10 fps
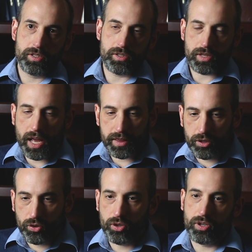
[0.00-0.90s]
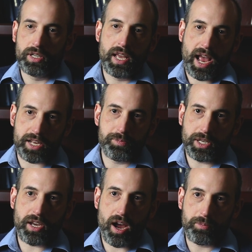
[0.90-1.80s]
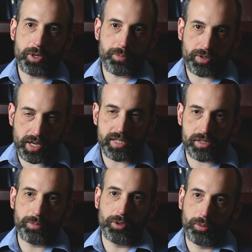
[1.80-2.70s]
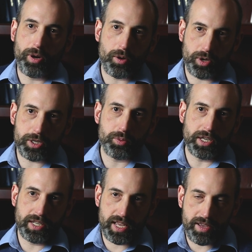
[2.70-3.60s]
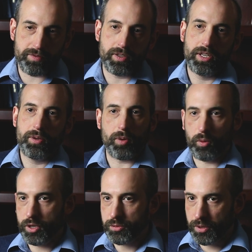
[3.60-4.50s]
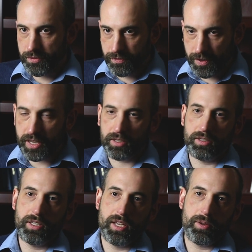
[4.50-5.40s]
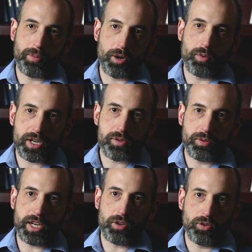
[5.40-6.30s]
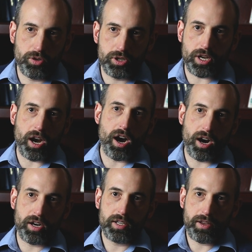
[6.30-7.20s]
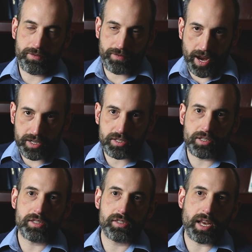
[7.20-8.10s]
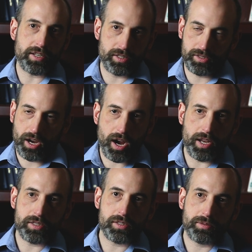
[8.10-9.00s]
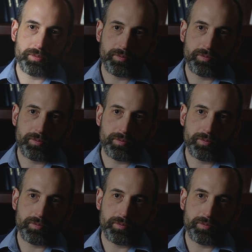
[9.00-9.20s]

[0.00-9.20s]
So that law has become the principle by which we live, by which we feel, by which we order our affections and desires.